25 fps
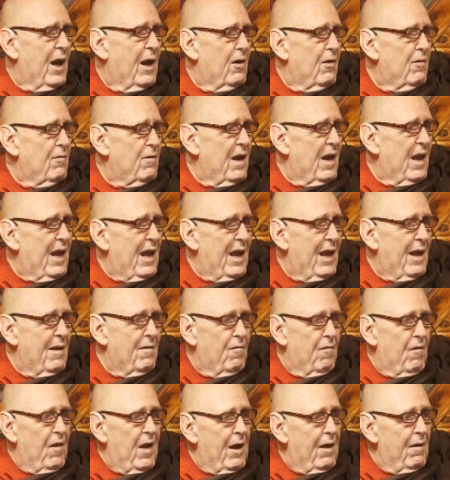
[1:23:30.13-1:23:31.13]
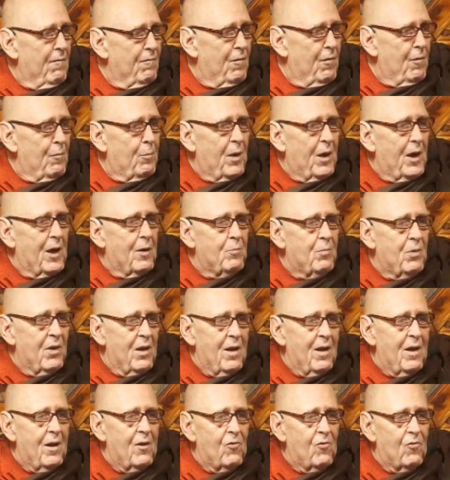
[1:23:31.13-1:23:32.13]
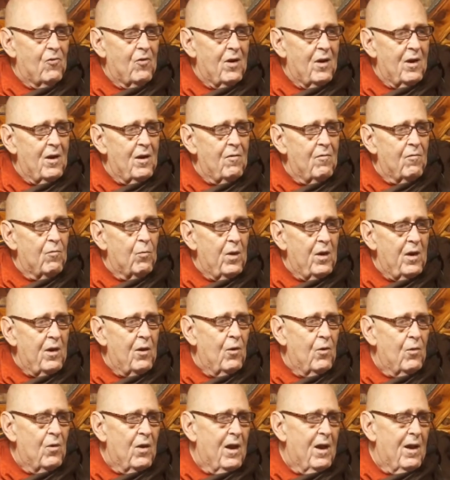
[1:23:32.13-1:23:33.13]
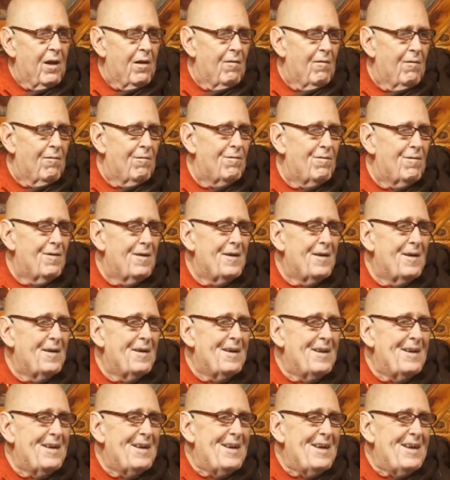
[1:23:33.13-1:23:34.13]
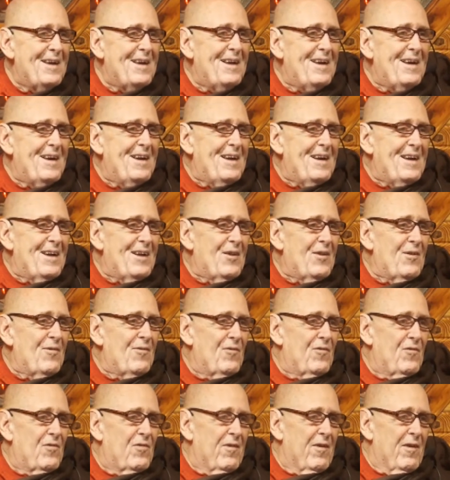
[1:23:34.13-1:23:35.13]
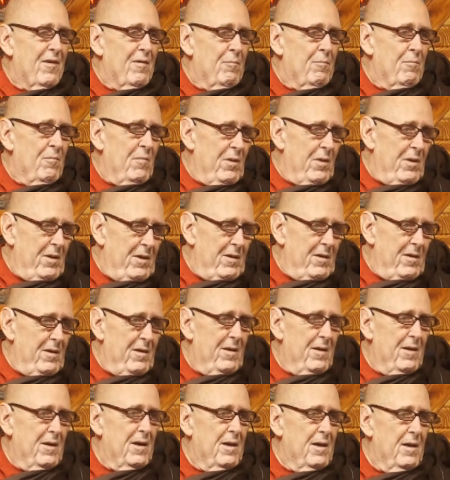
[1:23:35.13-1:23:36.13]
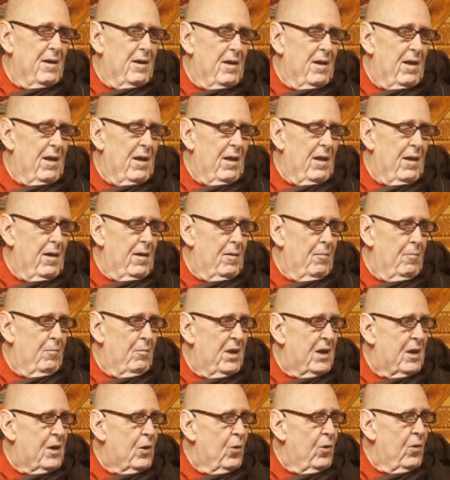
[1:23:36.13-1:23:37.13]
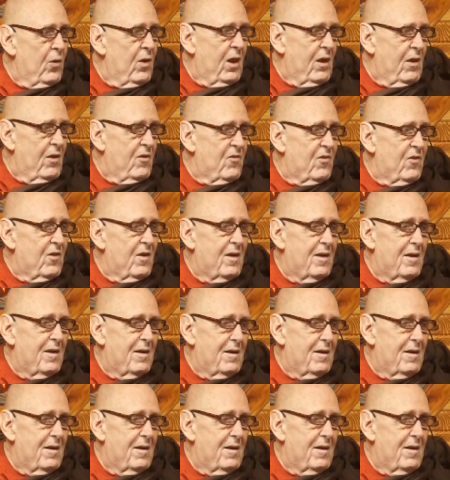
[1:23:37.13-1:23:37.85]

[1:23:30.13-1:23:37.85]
out half, half the population if we don't have some uh, bhikkhunis.